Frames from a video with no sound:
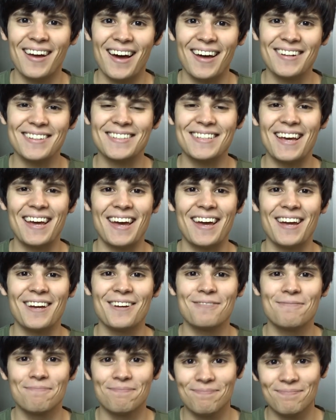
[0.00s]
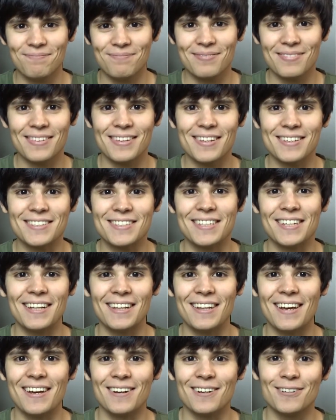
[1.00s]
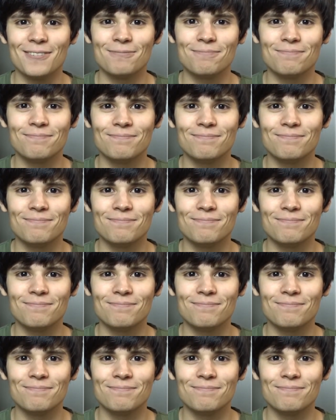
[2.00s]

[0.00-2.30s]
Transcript: gotta say. See you later.